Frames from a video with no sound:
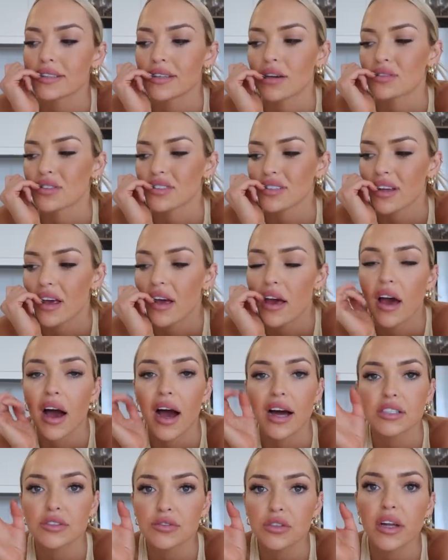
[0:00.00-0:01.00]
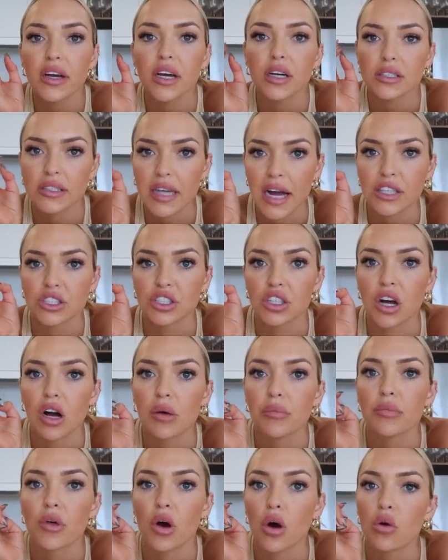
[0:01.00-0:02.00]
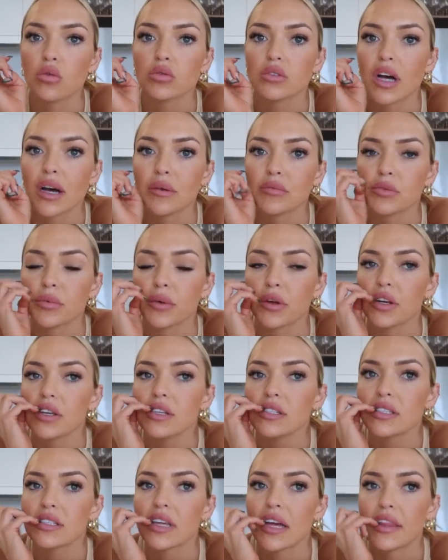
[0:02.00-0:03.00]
So I was just, I just felt like I was catching up the whole time, to be honest.